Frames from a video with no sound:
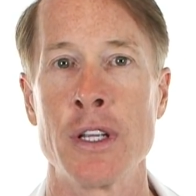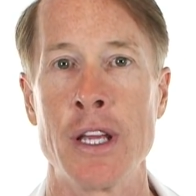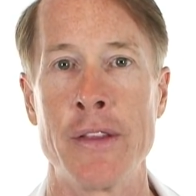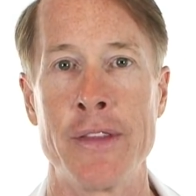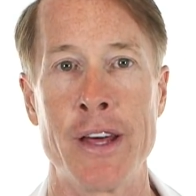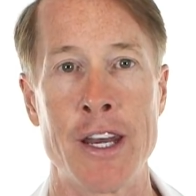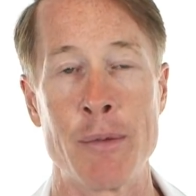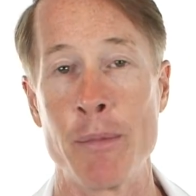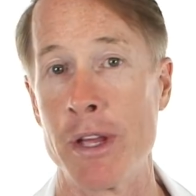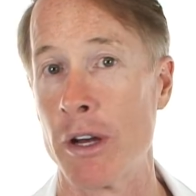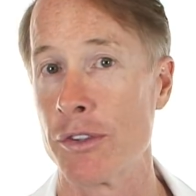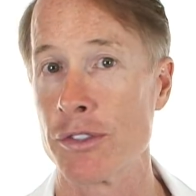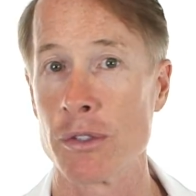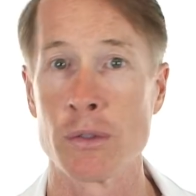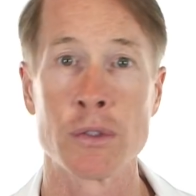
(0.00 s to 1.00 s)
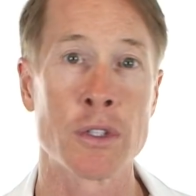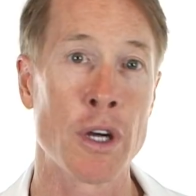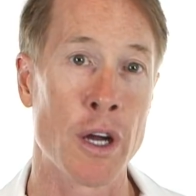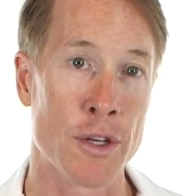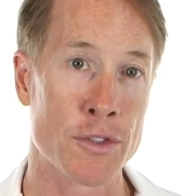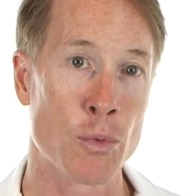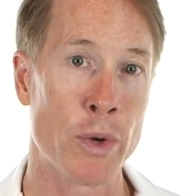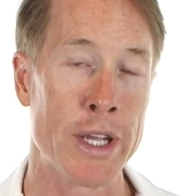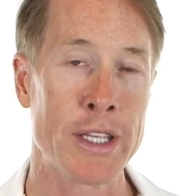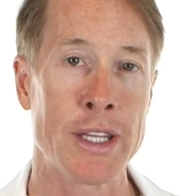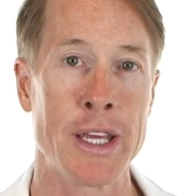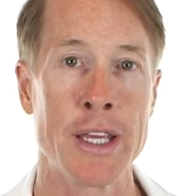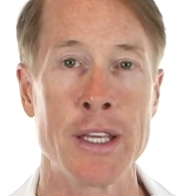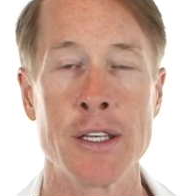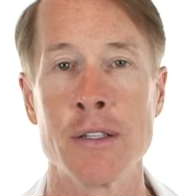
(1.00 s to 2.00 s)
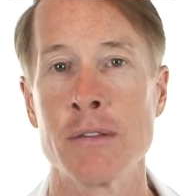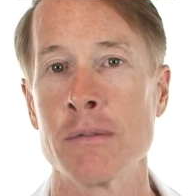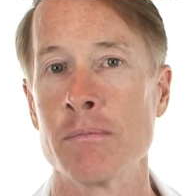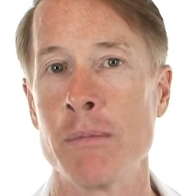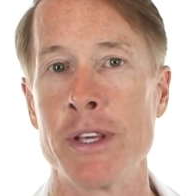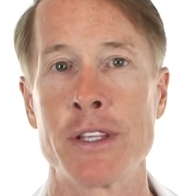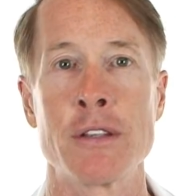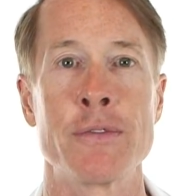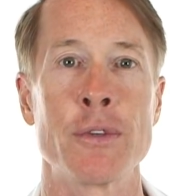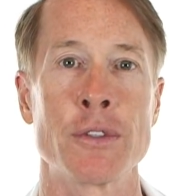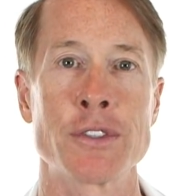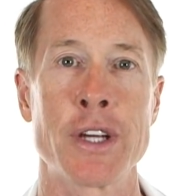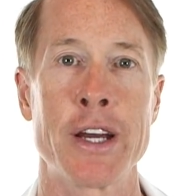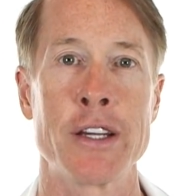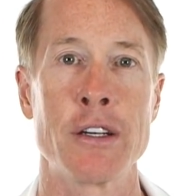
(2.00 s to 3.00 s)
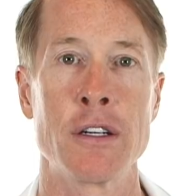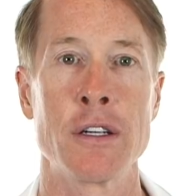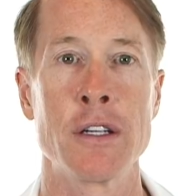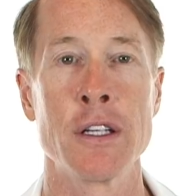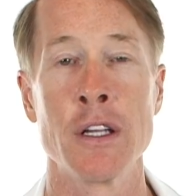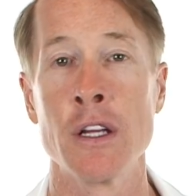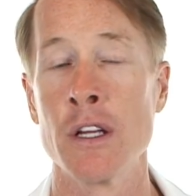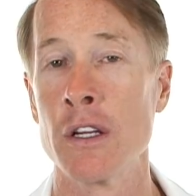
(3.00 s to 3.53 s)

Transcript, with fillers: and that it may also cause weight gain, make you feel tired,